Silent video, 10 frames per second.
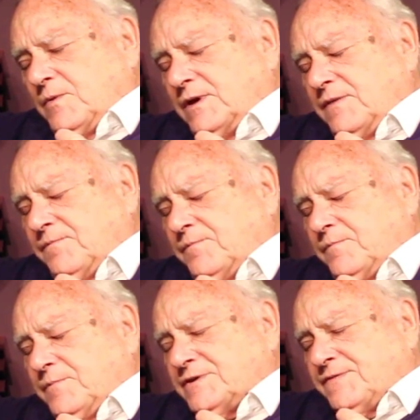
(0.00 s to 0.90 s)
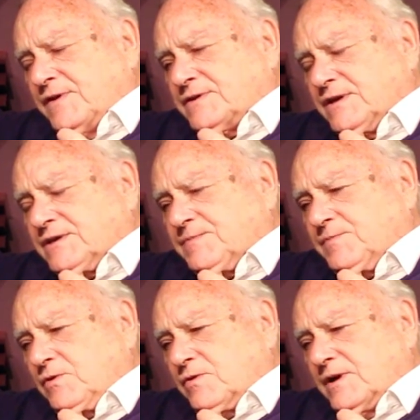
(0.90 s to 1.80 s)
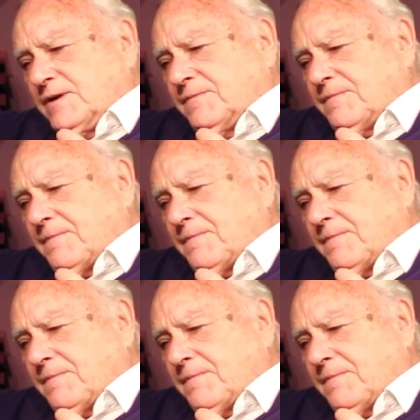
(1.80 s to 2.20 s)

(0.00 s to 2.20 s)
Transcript: I was first exploring